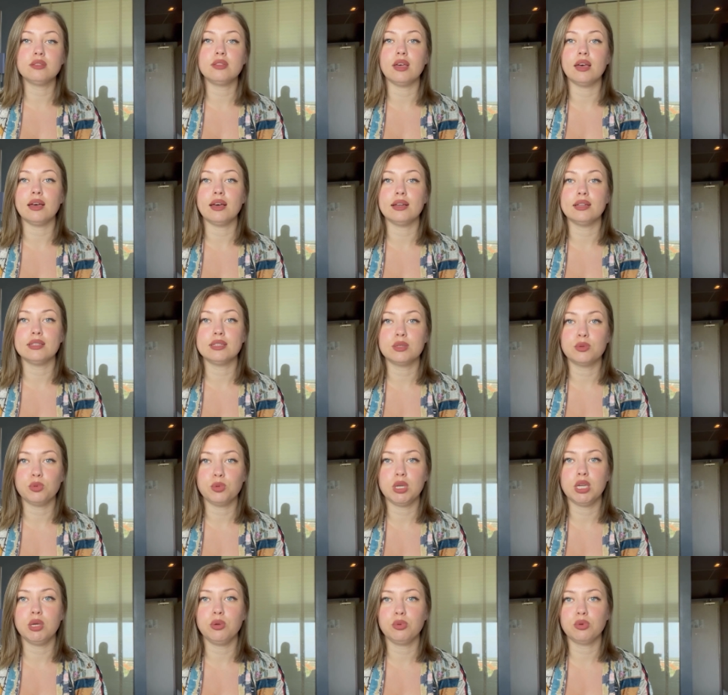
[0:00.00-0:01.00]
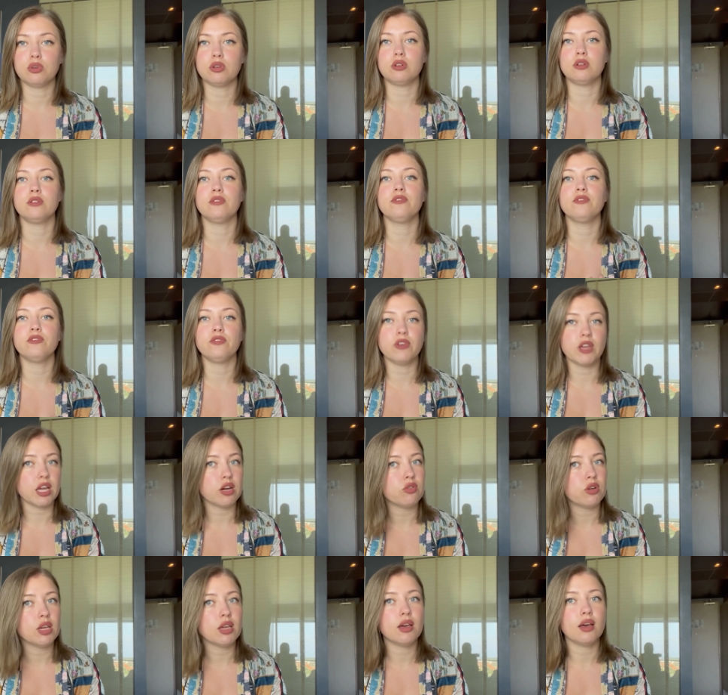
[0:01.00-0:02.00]
that we were
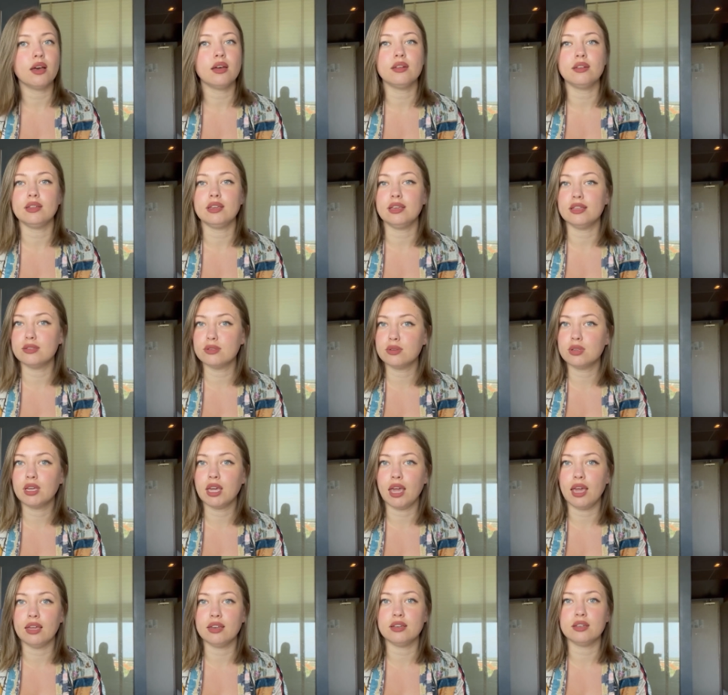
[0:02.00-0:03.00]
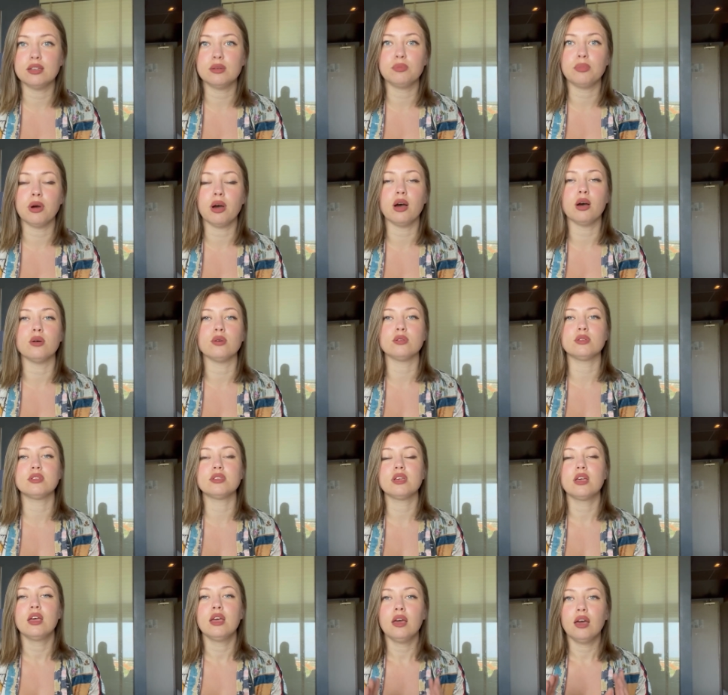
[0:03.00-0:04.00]
very uneducated about
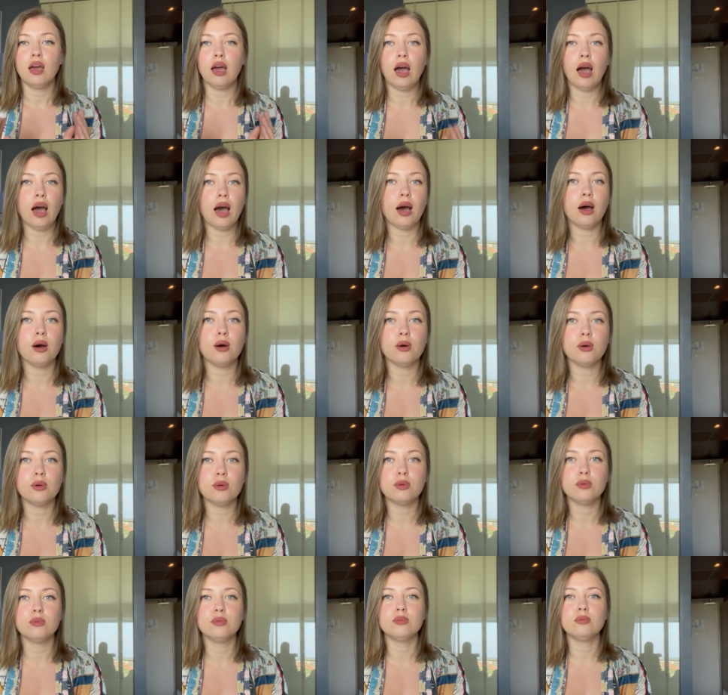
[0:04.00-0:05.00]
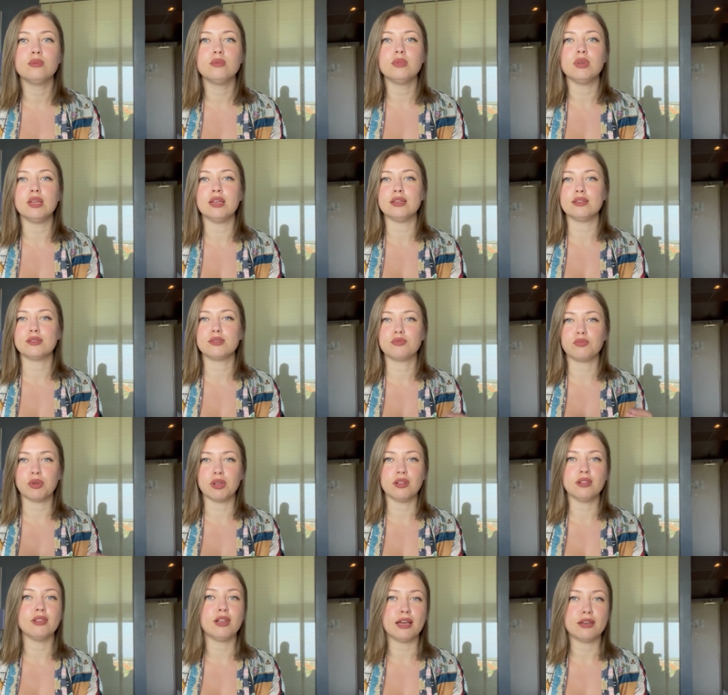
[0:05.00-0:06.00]
how is
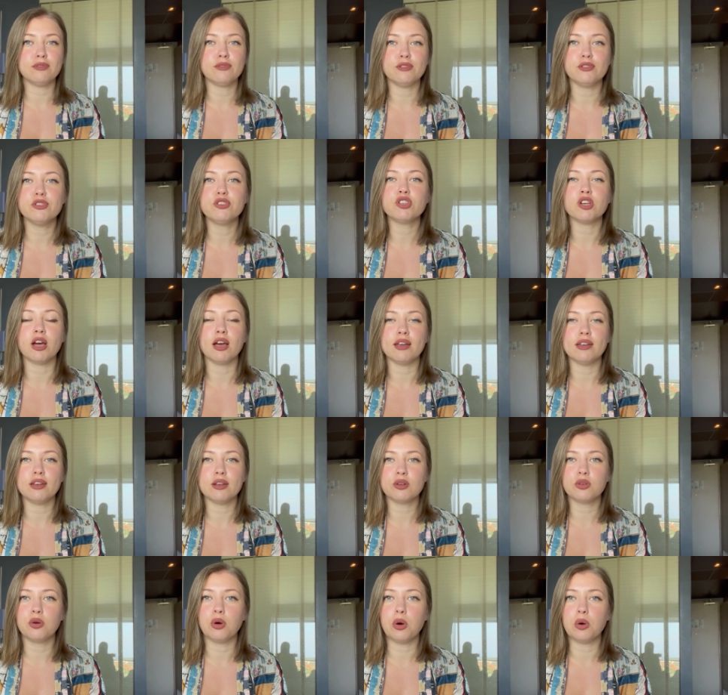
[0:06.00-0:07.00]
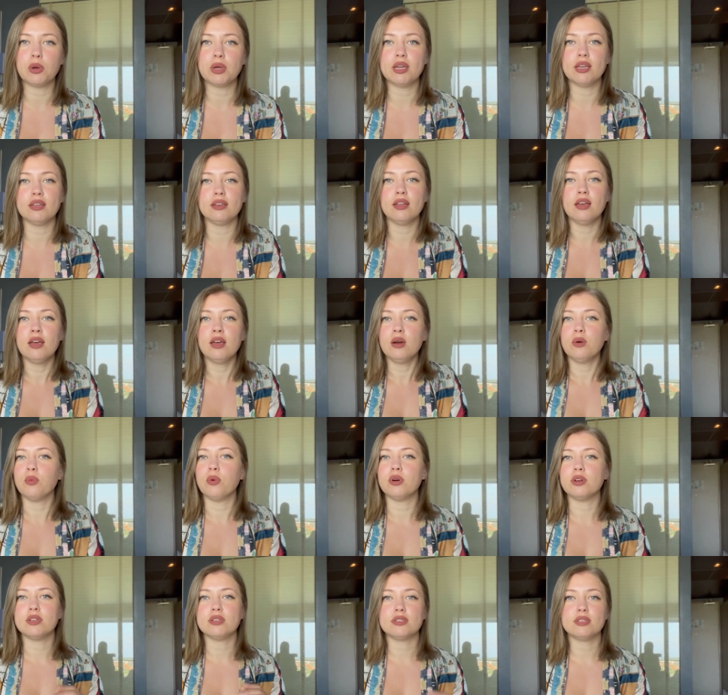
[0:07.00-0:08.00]
real life in China going,
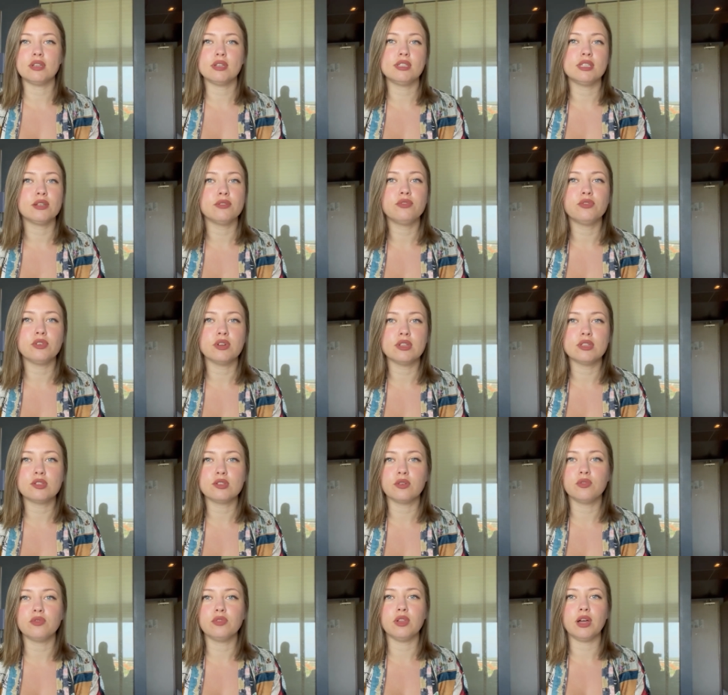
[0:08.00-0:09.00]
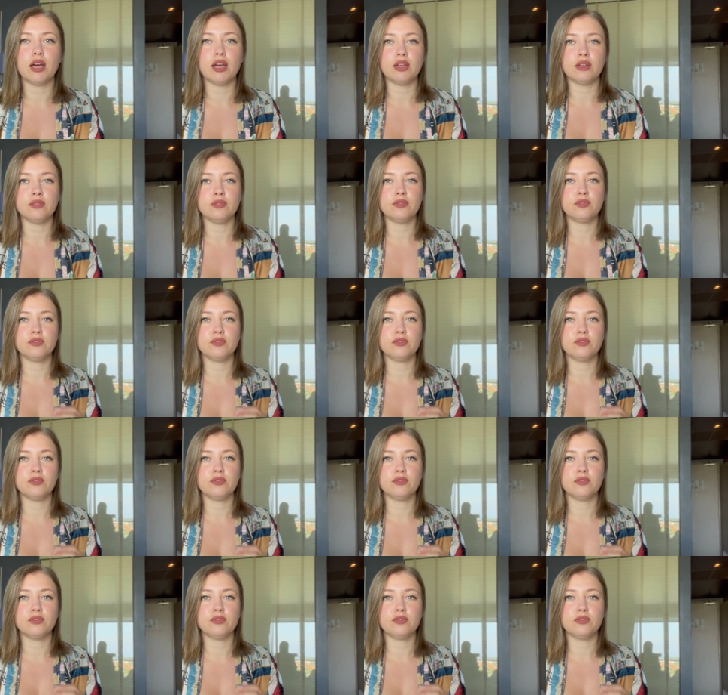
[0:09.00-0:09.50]
what is the difference of life